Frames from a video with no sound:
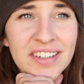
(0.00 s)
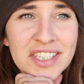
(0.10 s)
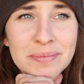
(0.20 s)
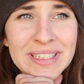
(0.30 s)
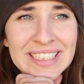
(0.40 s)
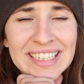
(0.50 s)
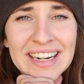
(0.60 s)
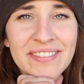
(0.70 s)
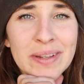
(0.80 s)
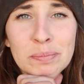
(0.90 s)
it just means I
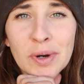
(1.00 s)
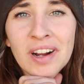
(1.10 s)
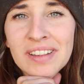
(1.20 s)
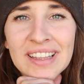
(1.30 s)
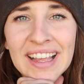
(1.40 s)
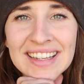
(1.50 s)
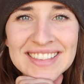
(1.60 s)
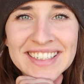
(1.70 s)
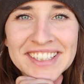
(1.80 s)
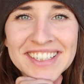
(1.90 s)
didn't have any broccoli
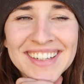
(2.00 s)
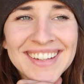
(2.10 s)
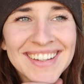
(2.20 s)
last year.